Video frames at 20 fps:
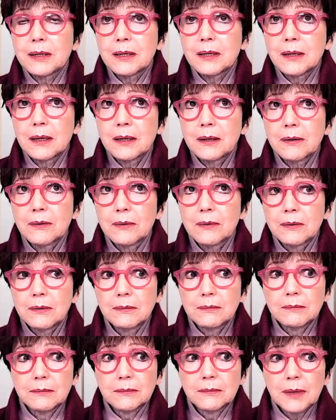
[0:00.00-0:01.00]
and I thought,
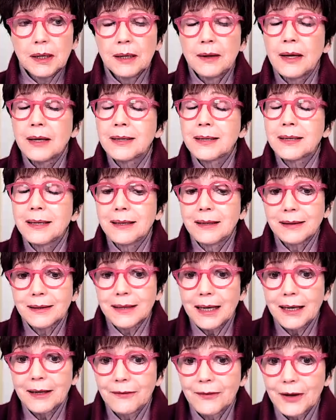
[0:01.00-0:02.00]
and they said it'll
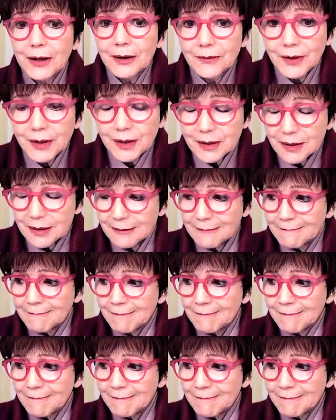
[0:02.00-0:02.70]
take five years.